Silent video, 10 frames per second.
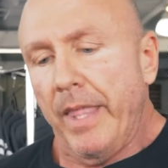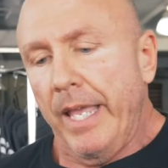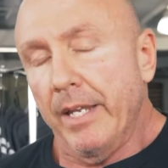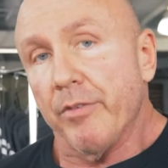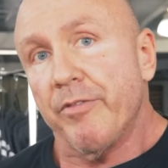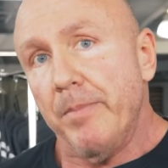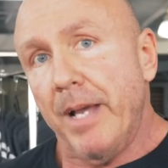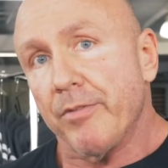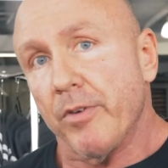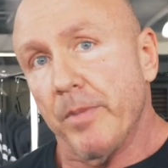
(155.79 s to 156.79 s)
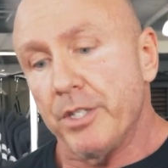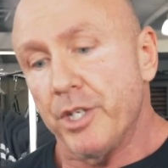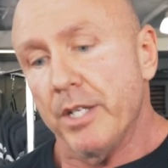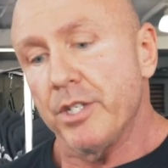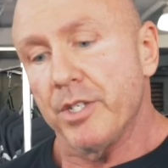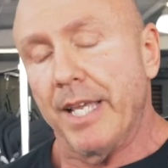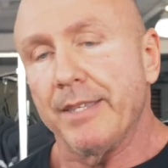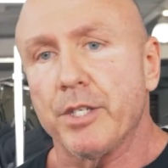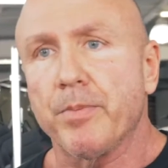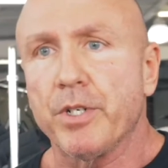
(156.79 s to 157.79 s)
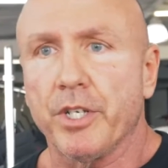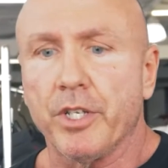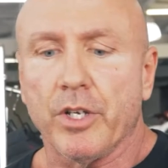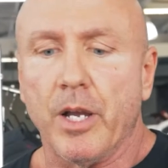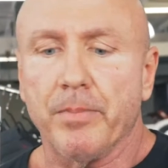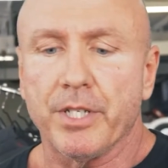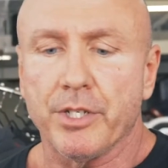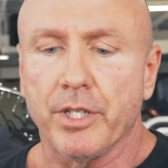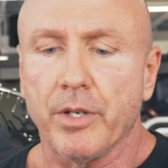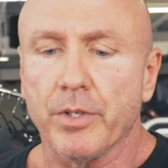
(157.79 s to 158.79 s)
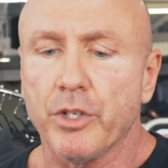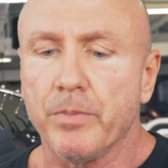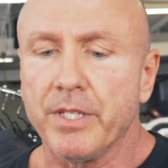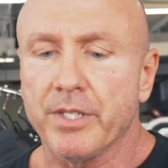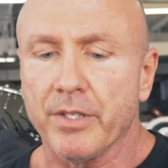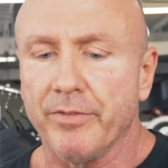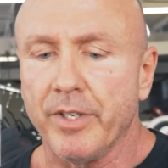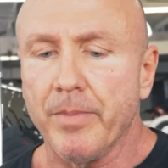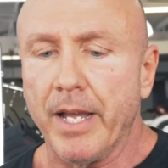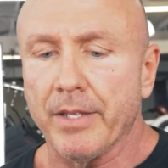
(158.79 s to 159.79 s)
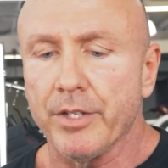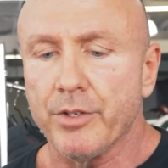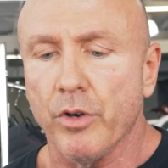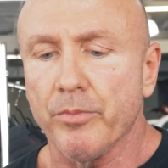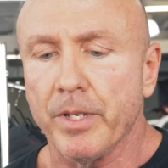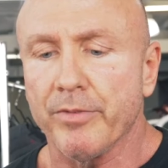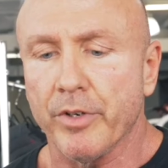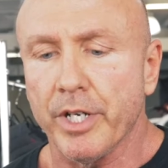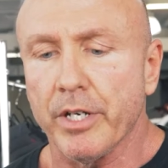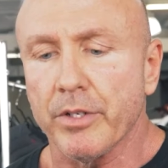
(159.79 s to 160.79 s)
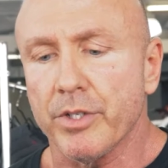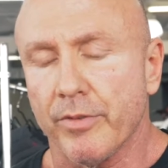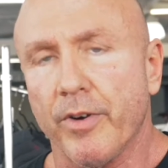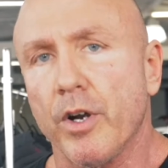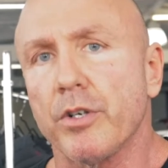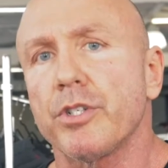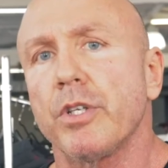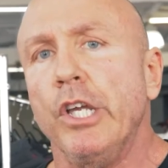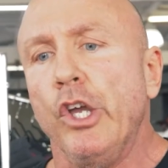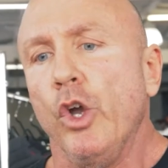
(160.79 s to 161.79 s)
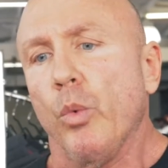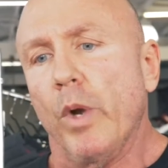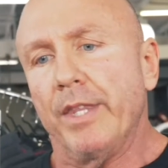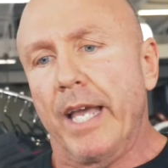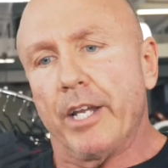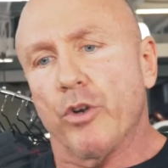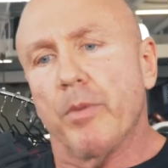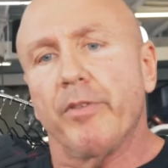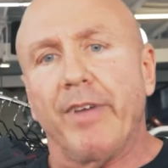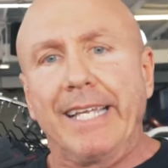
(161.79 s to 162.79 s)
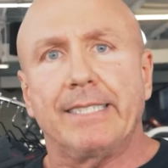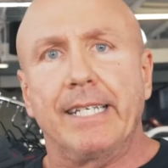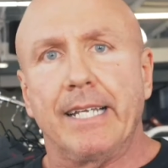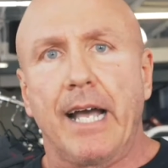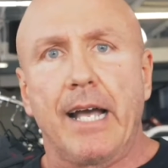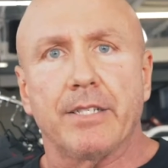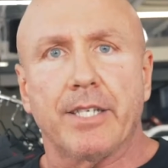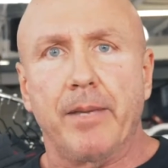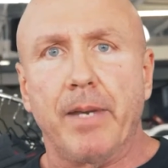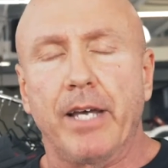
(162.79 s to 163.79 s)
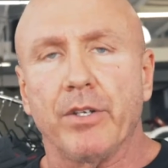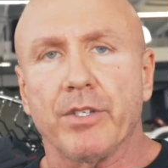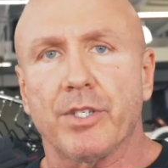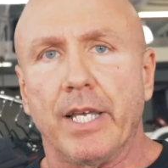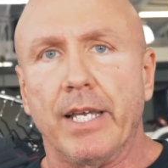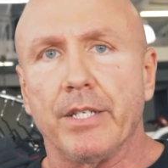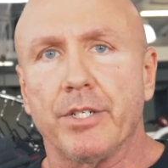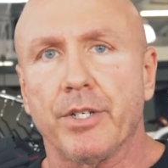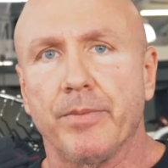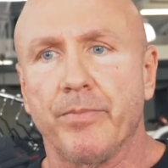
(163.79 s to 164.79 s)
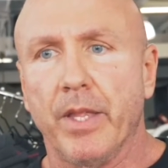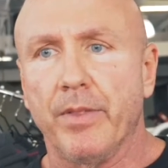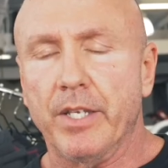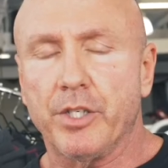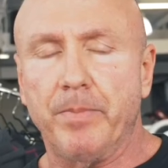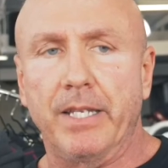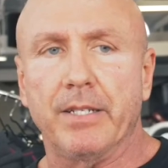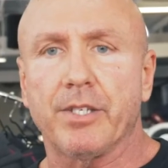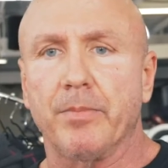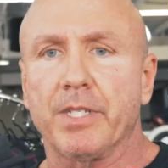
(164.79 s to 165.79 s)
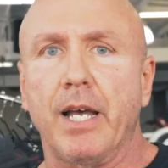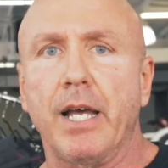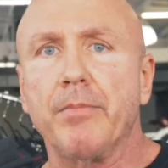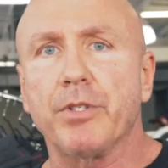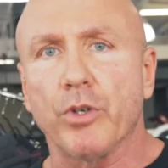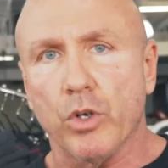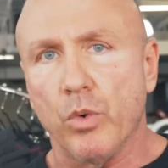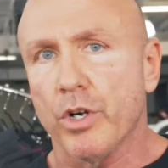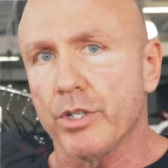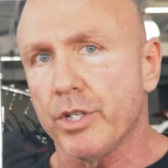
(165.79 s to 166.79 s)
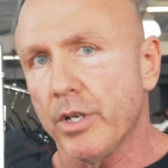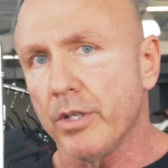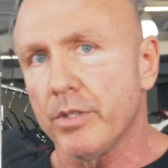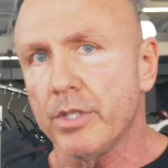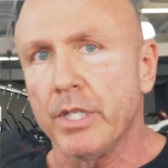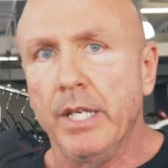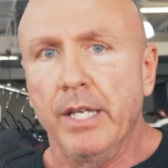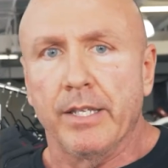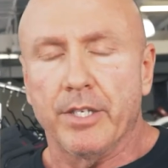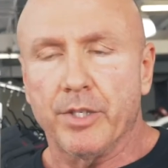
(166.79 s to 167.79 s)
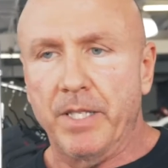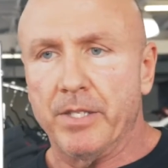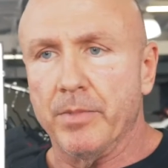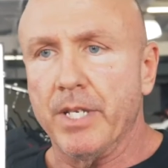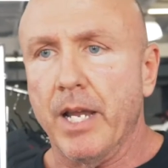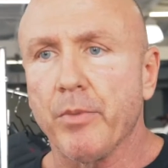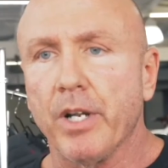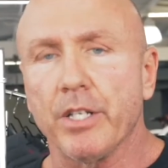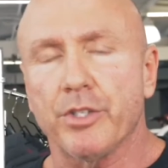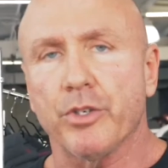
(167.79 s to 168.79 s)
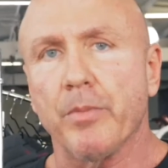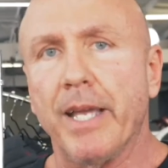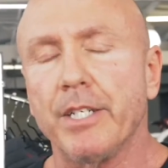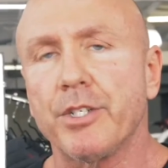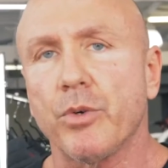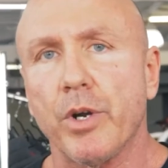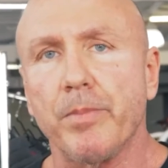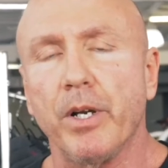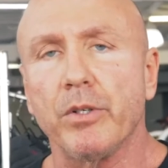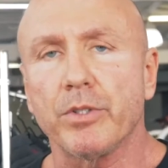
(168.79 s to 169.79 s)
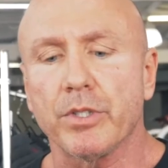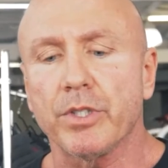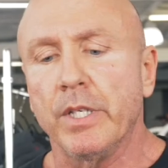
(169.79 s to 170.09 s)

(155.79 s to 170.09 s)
And feedback from the judges at this particular competition, there were two pieces of feedback that drove me for years. The first, when that group of 18 guys came out on stage, they spent some time doing quarter turns. They spent some time running us through mandatory poses.